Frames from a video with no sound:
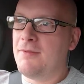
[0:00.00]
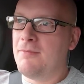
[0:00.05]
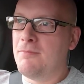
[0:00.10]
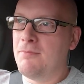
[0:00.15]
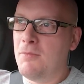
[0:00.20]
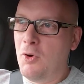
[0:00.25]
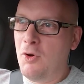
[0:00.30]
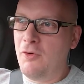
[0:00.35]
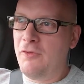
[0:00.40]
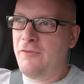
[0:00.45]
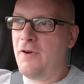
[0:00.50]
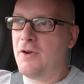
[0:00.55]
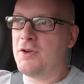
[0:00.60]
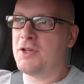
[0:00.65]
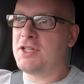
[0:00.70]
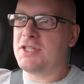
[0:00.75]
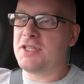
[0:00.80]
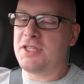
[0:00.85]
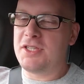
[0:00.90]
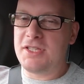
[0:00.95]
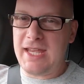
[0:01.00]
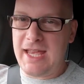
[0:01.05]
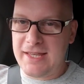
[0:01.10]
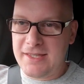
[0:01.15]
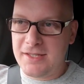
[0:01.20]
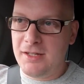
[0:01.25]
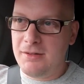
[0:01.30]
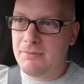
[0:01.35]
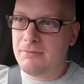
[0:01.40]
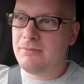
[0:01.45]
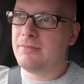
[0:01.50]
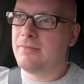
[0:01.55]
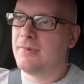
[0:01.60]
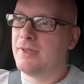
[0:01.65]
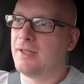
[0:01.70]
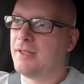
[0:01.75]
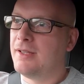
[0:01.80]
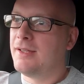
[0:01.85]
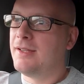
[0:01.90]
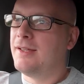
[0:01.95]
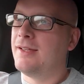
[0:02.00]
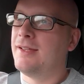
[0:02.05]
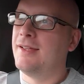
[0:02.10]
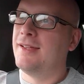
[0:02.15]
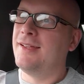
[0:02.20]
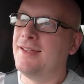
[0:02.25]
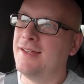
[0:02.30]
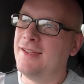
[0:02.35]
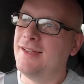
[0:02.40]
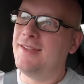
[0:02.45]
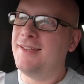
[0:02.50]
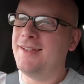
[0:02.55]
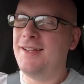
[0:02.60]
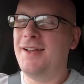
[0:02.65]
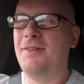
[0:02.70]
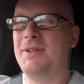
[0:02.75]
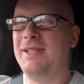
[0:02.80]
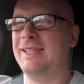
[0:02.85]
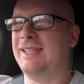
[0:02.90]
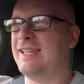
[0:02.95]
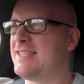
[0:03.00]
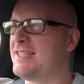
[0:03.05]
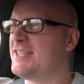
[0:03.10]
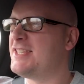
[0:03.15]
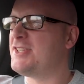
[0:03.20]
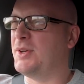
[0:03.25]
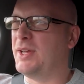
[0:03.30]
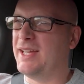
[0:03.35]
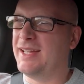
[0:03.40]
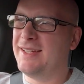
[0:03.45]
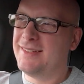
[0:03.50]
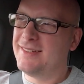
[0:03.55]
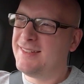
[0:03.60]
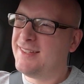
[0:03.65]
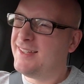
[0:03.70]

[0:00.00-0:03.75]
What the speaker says: more focused setup. I mean, listen to it.